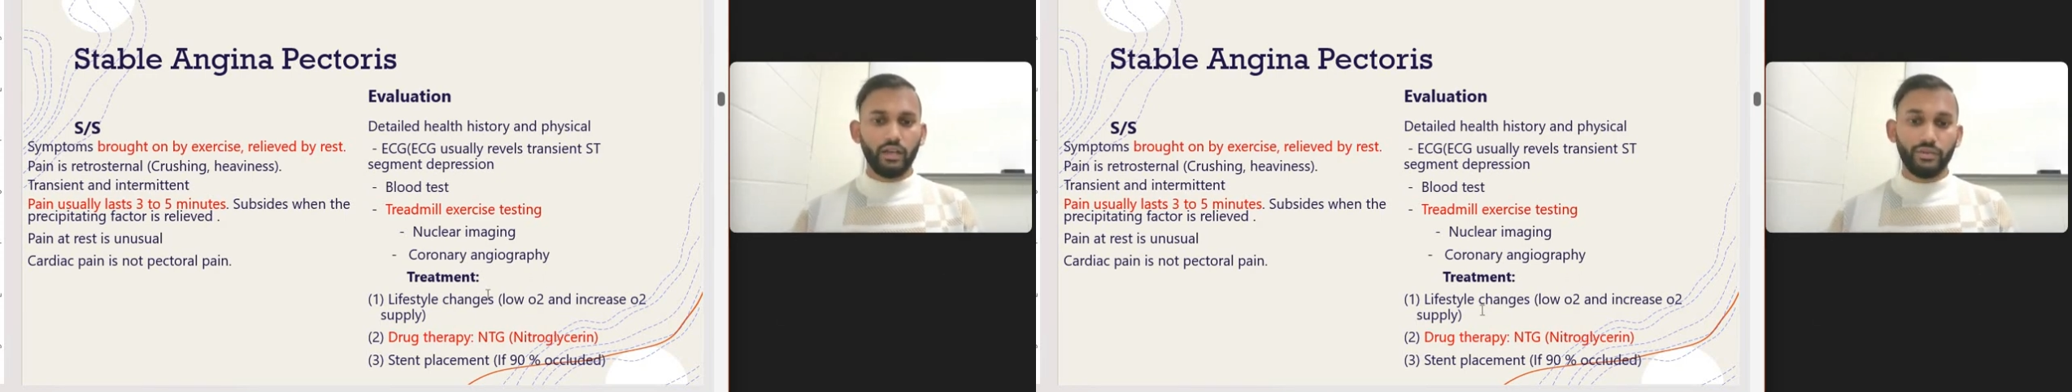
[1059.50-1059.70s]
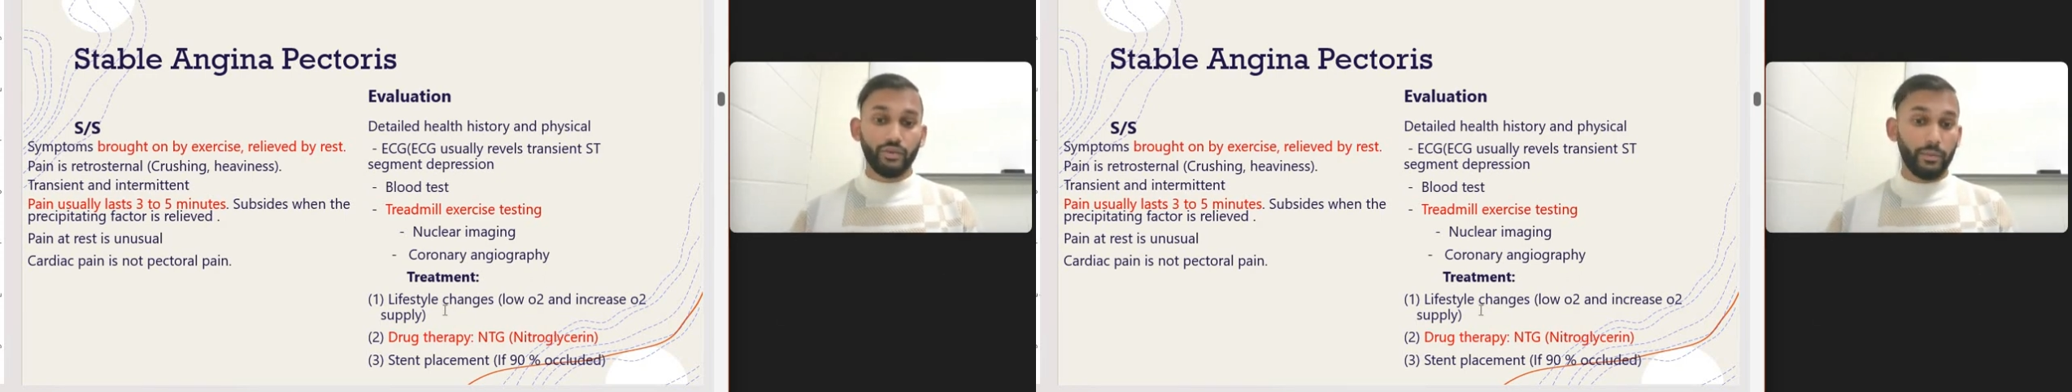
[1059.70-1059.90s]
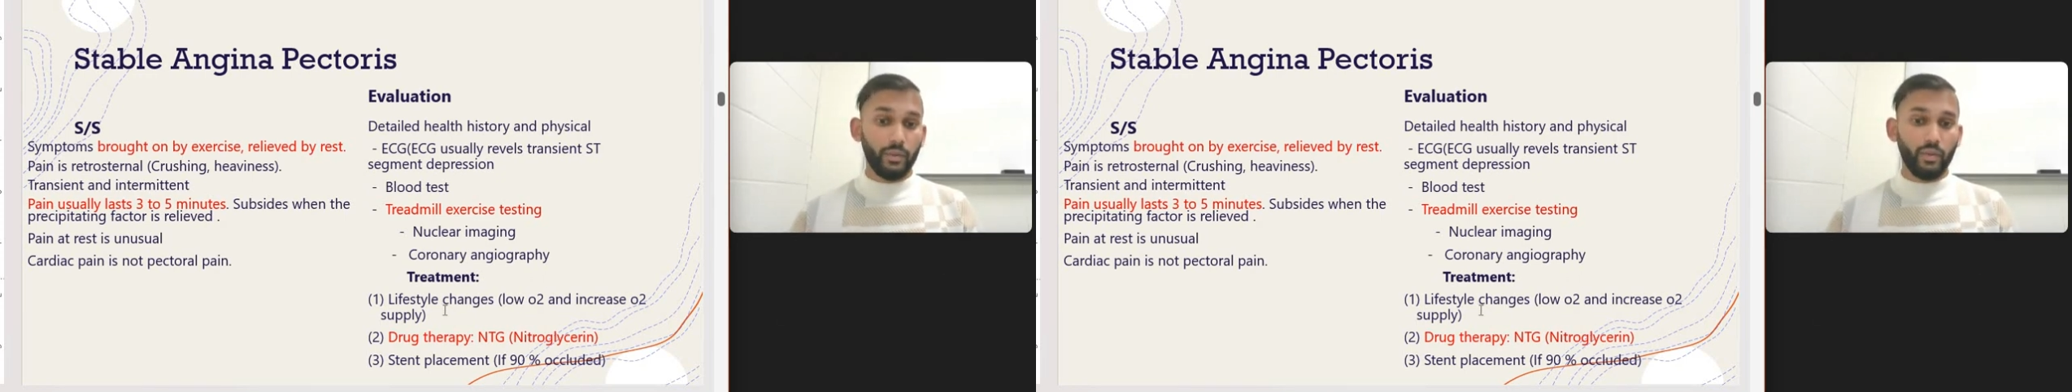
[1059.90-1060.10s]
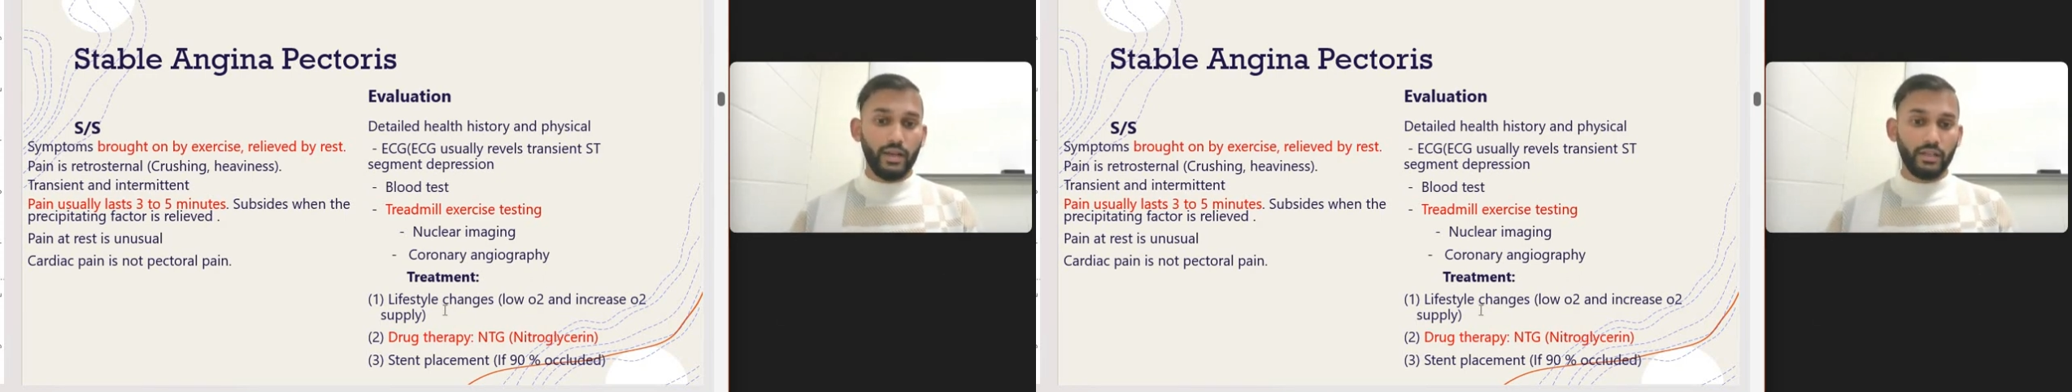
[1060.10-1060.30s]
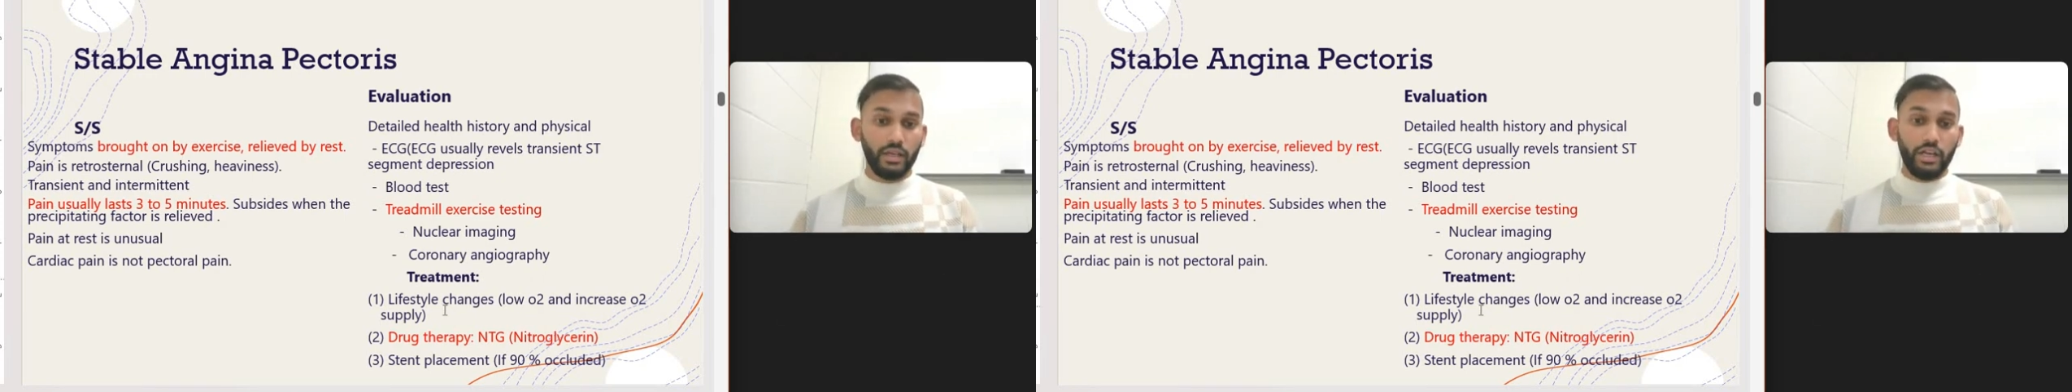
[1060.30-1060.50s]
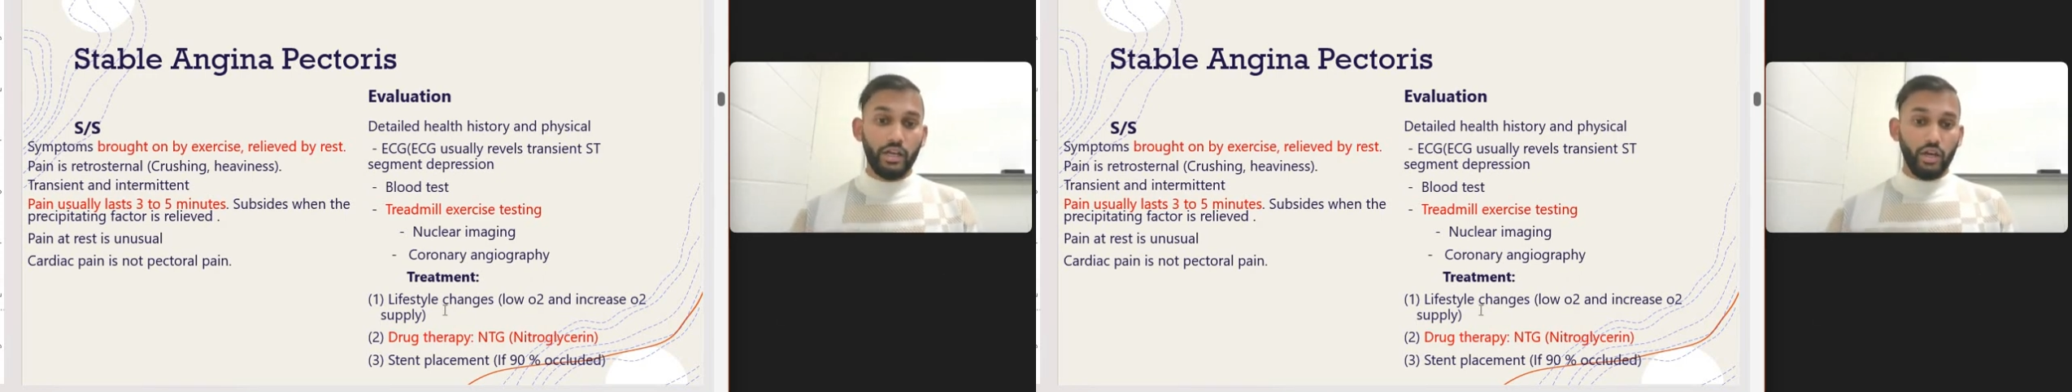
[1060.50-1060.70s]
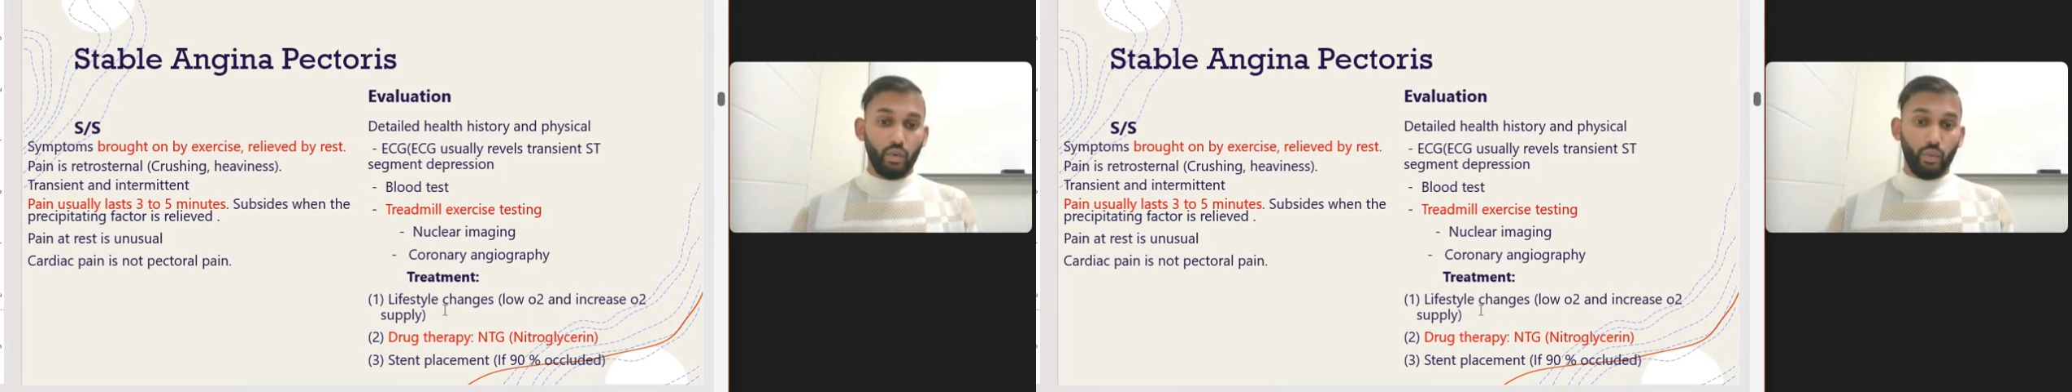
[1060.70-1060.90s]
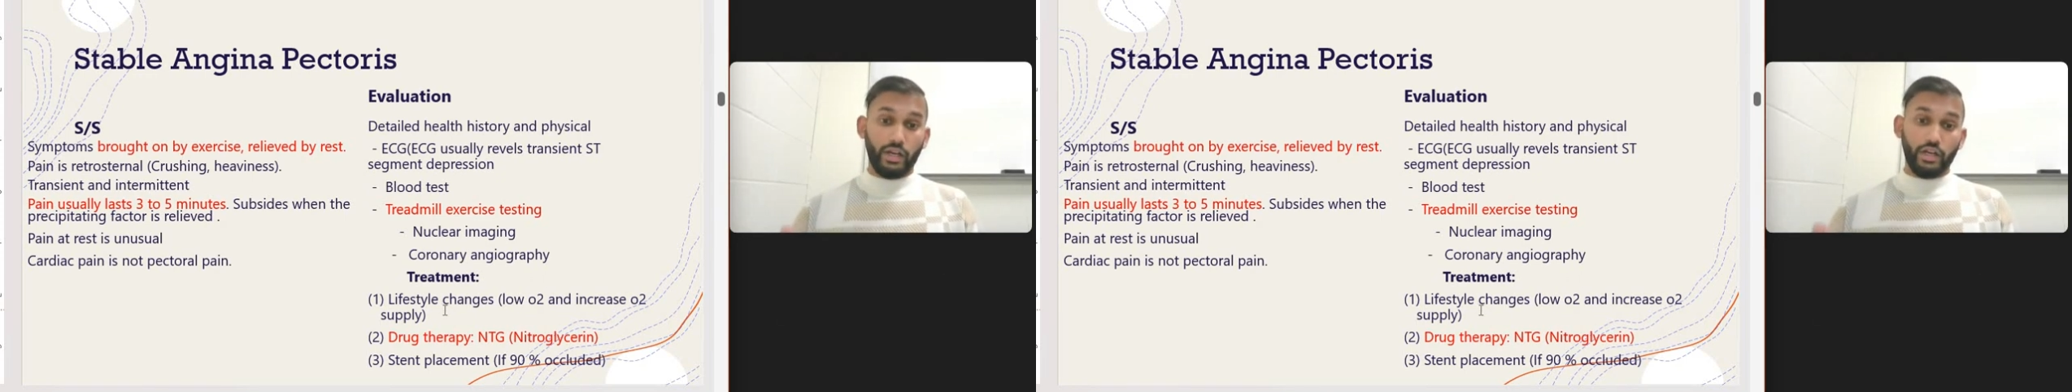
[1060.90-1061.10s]
Treatment wise,
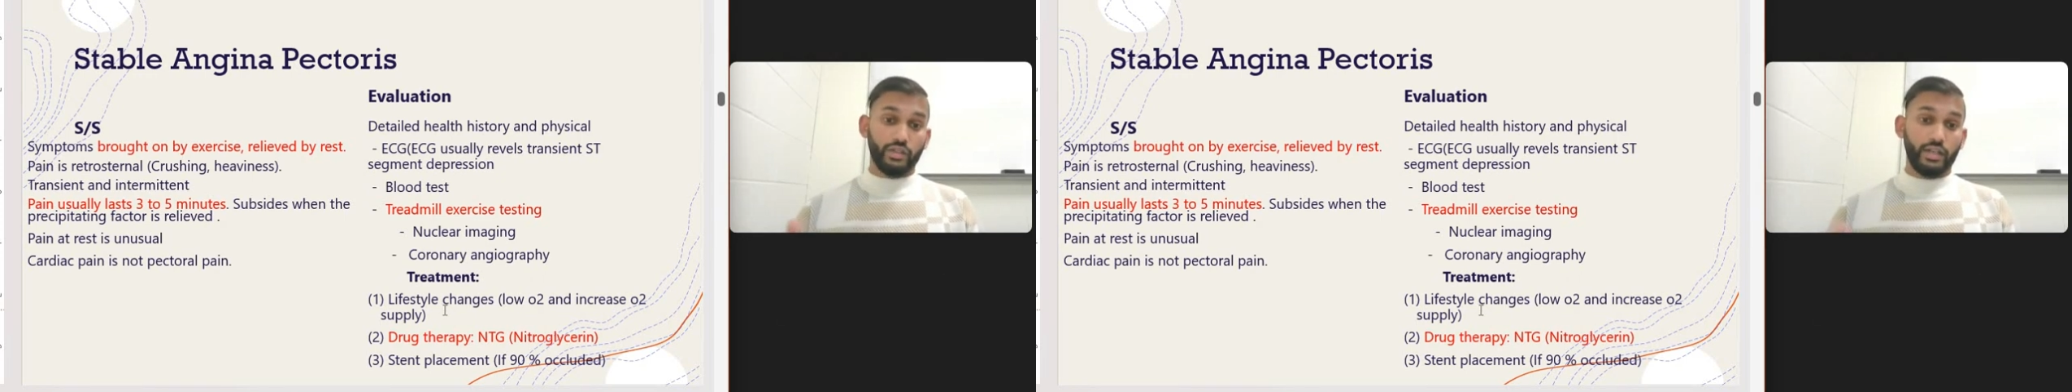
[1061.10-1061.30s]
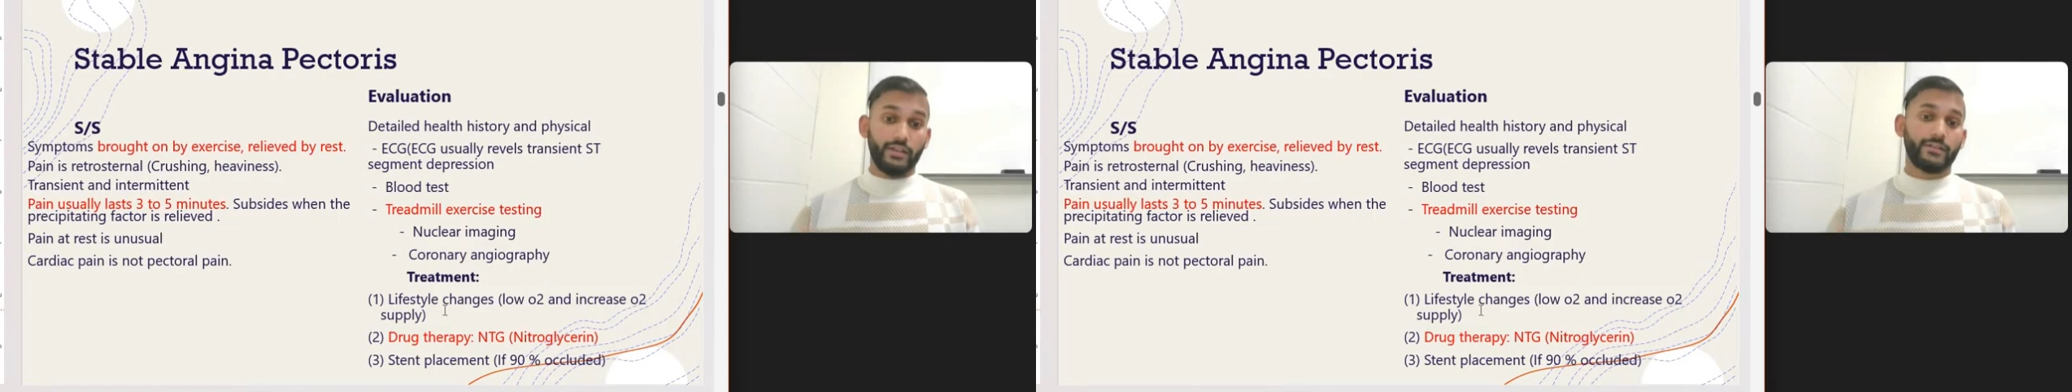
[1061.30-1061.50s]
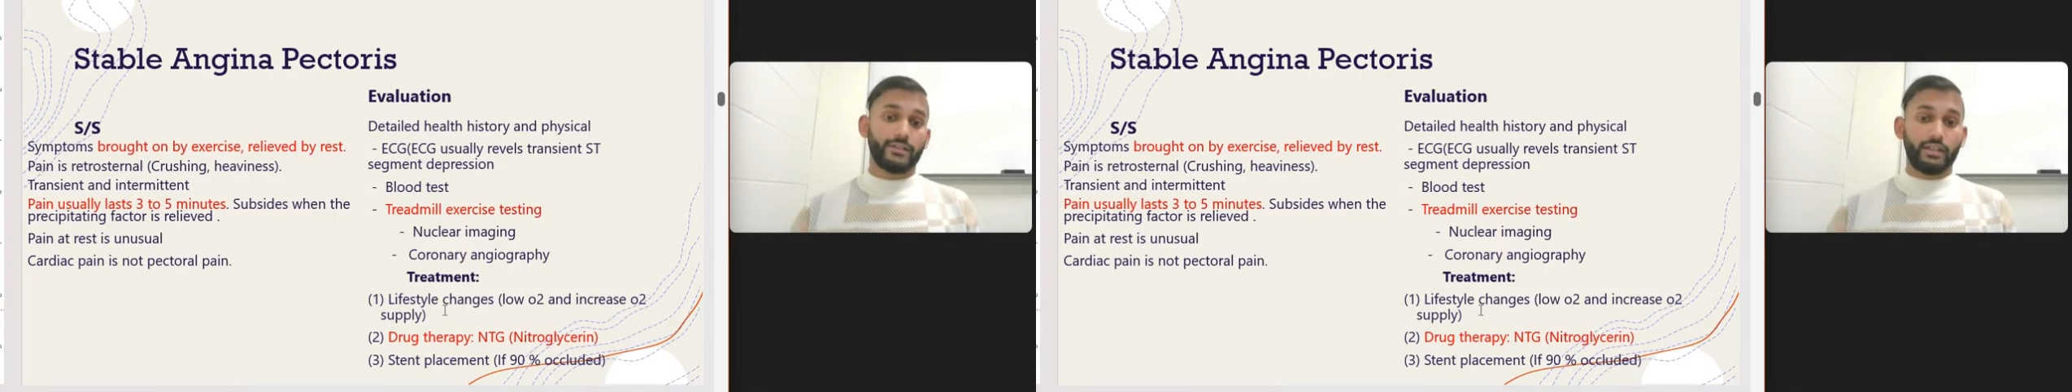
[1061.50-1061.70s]
we need to change